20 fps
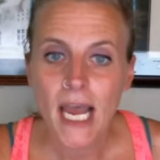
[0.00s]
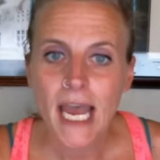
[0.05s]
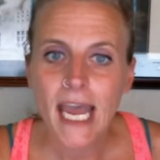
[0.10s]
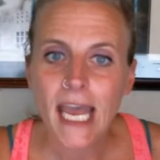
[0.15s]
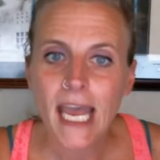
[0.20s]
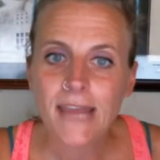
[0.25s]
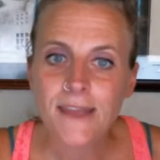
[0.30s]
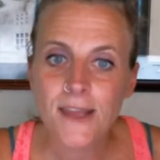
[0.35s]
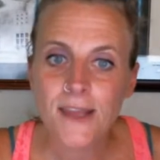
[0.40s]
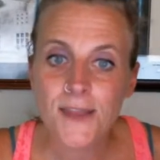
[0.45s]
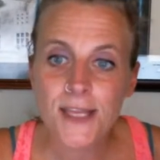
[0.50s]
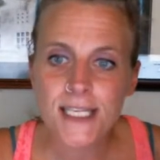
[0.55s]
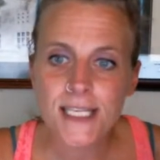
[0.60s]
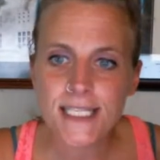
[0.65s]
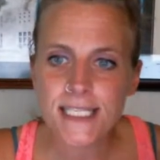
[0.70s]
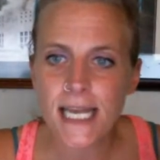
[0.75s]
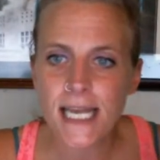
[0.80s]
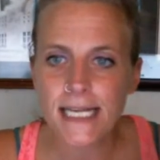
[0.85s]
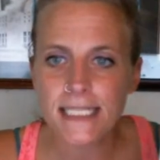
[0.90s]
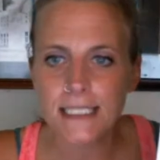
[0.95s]
And then this
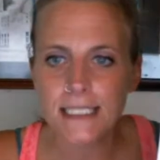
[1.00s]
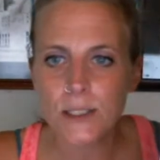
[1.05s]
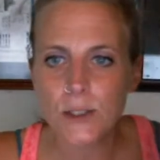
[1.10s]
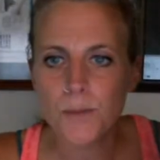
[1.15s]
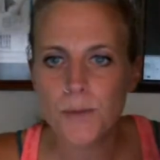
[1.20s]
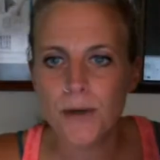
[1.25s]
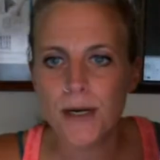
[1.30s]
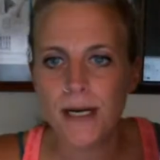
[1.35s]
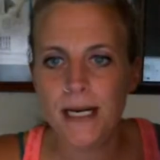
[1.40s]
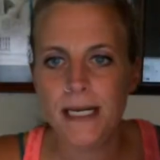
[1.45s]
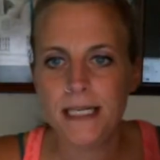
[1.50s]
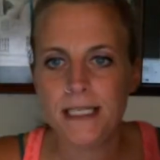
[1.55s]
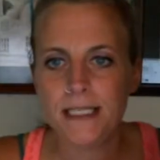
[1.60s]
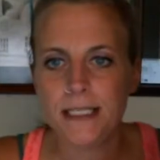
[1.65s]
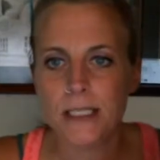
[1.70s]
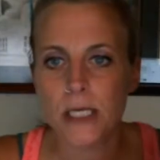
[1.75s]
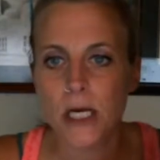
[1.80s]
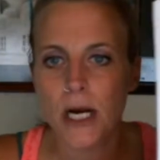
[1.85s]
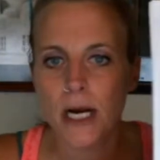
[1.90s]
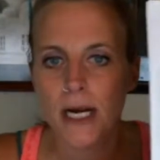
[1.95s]
nice little pretty,
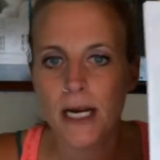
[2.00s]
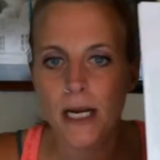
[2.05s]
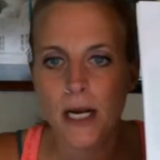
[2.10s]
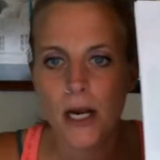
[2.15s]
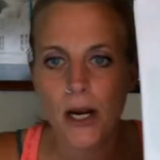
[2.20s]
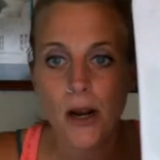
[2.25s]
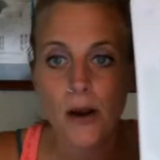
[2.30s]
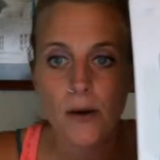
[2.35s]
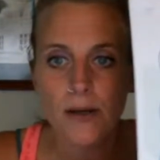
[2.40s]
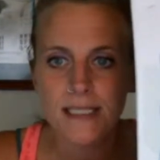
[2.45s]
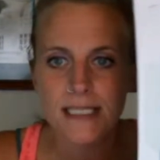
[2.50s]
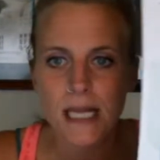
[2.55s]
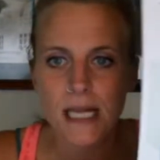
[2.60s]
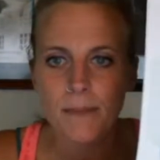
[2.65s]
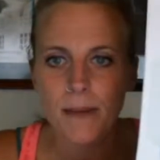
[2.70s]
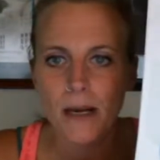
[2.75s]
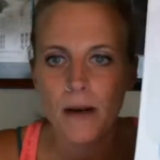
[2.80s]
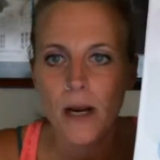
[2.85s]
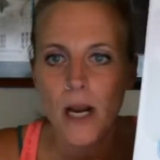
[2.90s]
sorry, it's not back.